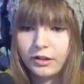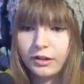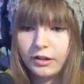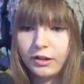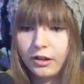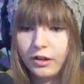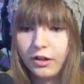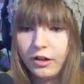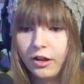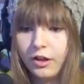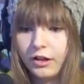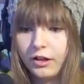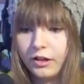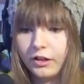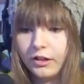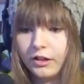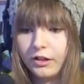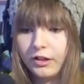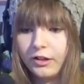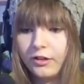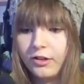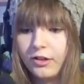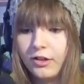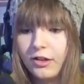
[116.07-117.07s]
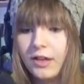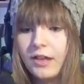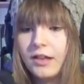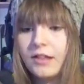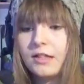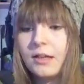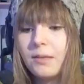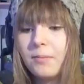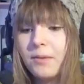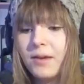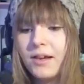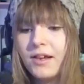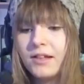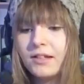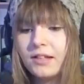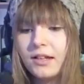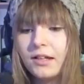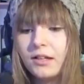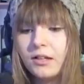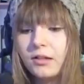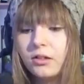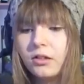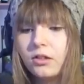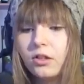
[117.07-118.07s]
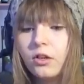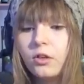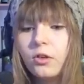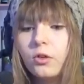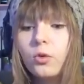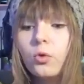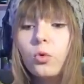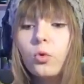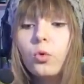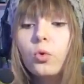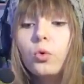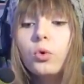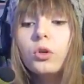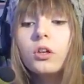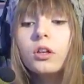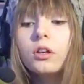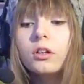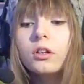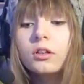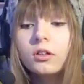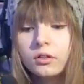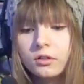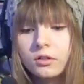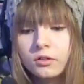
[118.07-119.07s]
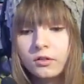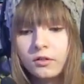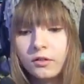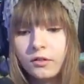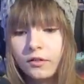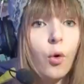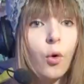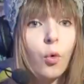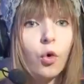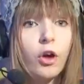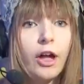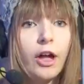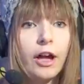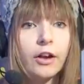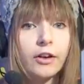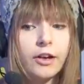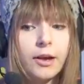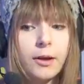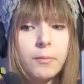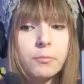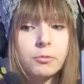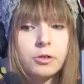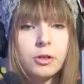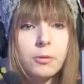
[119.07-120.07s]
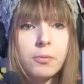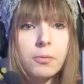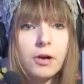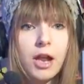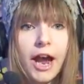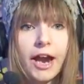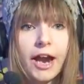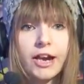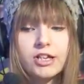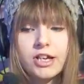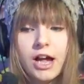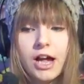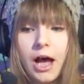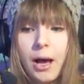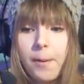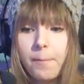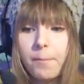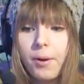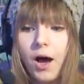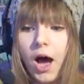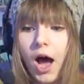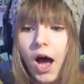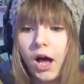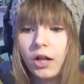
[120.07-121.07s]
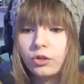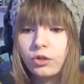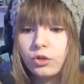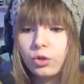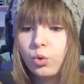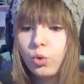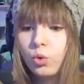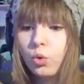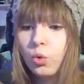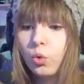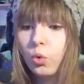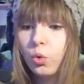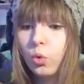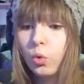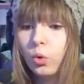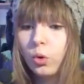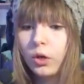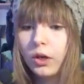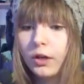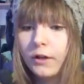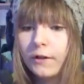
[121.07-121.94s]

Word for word: God, I can kill you easy peasy, dude. Welcome to Blighttown Part two.